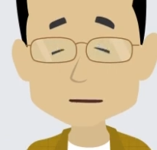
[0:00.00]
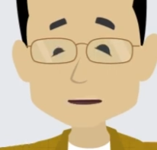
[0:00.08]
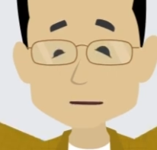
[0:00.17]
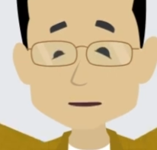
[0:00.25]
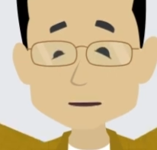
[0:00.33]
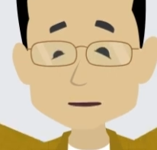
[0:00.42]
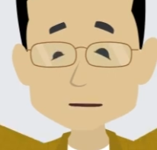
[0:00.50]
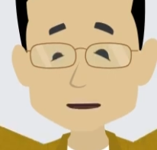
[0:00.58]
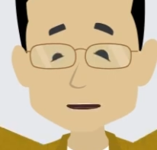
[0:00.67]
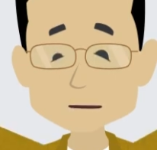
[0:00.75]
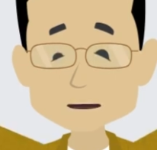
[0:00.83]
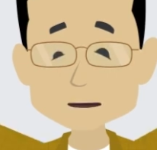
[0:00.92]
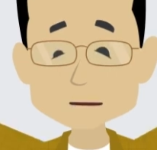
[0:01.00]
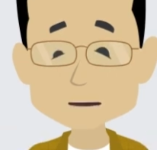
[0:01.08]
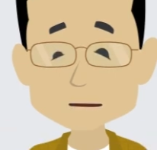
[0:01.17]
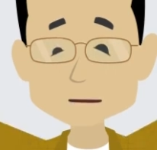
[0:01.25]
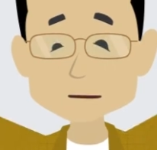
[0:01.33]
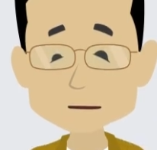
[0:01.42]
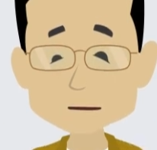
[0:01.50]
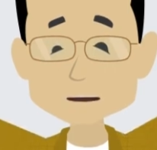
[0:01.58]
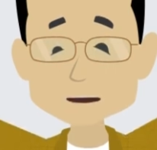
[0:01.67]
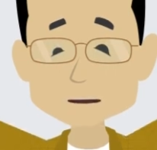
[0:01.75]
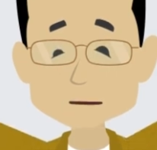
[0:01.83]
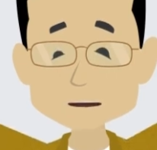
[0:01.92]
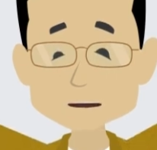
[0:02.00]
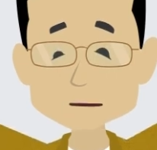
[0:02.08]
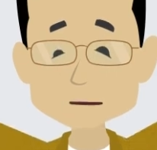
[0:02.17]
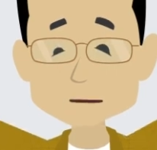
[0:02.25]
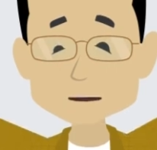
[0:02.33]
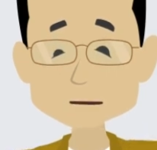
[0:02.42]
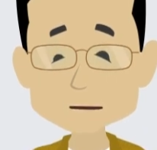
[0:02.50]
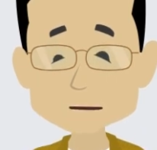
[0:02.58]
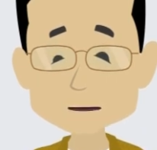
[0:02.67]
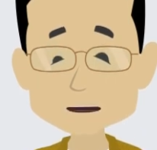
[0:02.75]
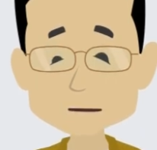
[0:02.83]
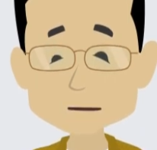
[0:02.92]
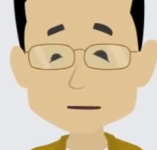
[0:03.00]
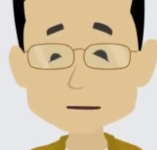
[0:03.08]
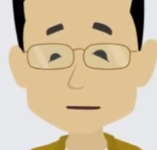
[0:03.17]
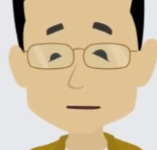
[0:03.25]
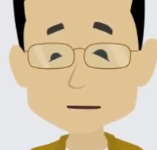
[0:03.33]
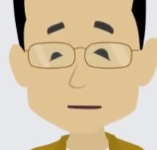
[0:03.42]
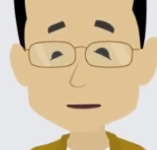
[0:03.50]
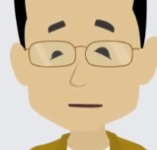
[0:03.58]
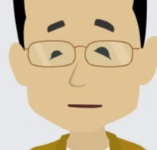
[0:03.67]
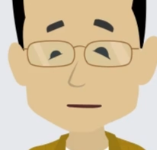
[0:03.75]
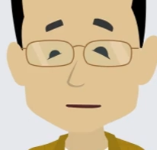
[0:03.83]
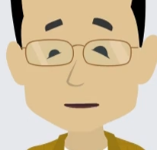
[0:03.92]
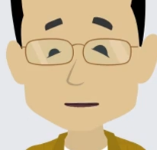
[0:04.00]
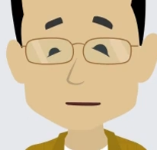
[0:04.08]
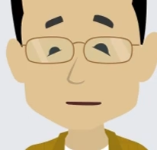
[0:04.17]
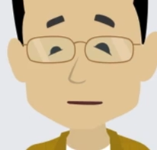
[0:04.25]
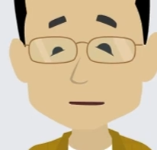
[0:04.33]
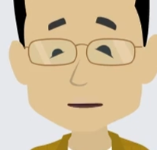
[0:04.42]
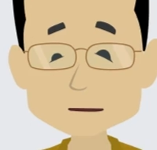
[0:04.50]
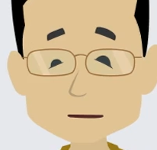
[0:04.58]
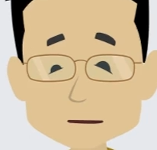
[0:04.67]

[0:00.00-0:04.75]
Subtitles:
As the update approaches, more information will be shared with you about the upcoming changes